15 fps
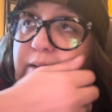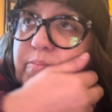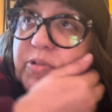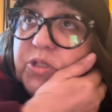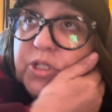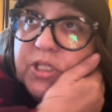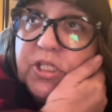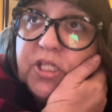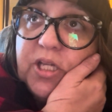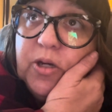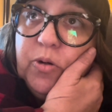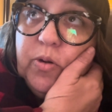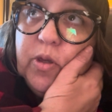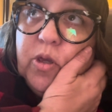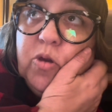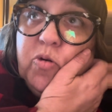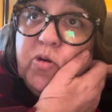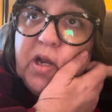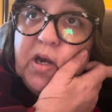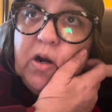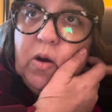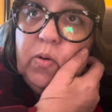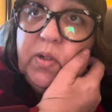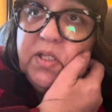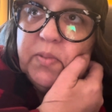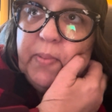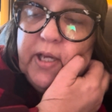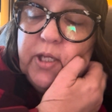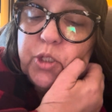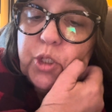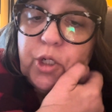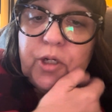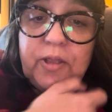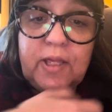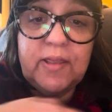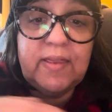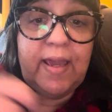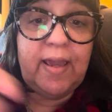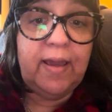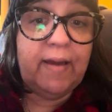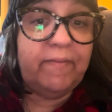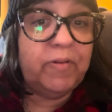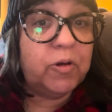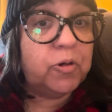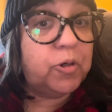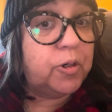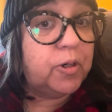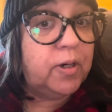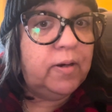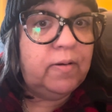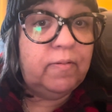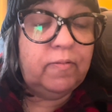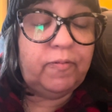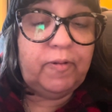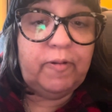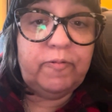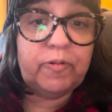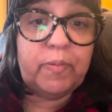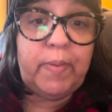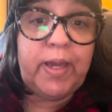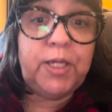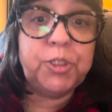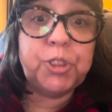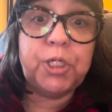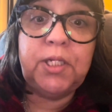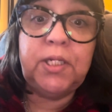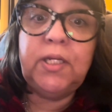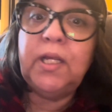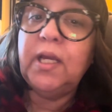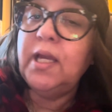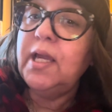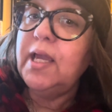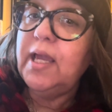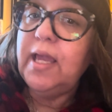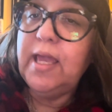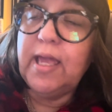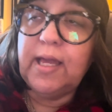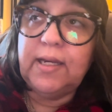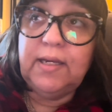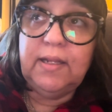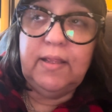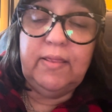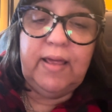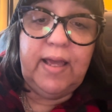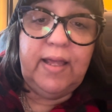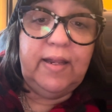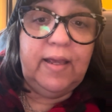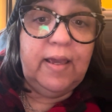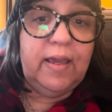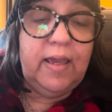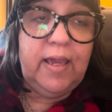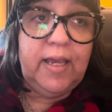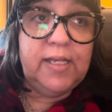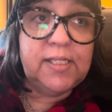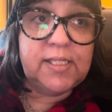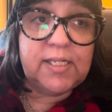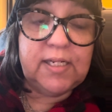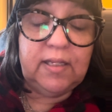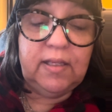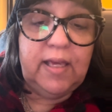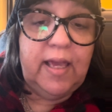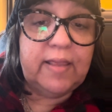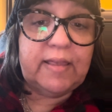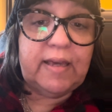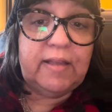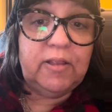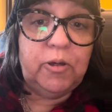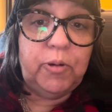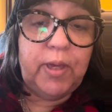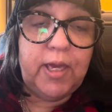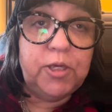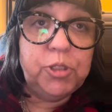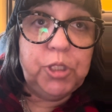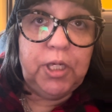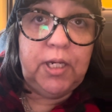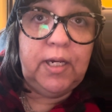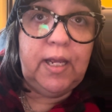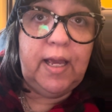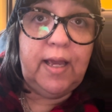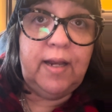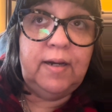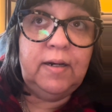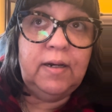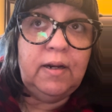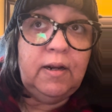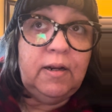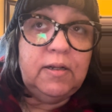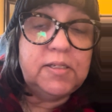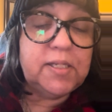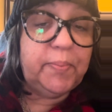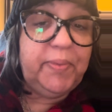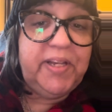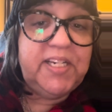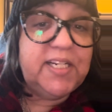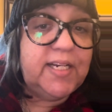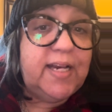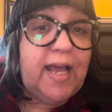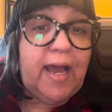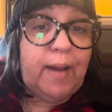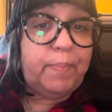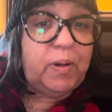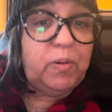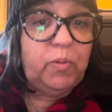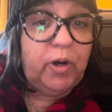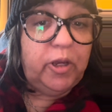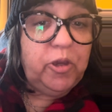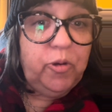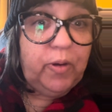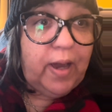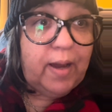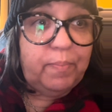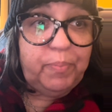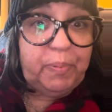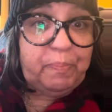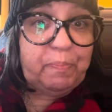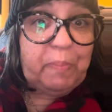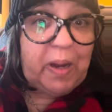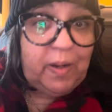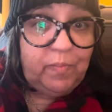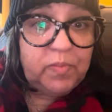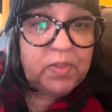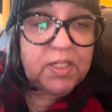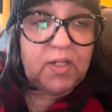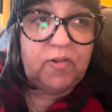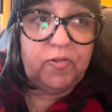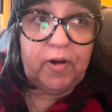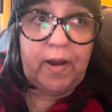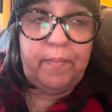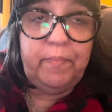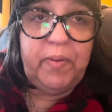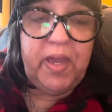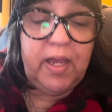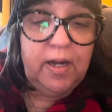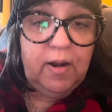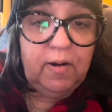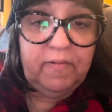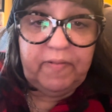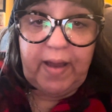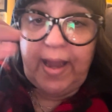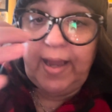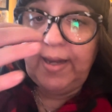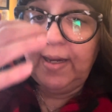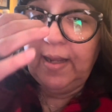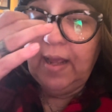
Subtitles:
just so you can always make sure that they have your current information and that he's still at that location and something didn't happen where you got bumped from being notified.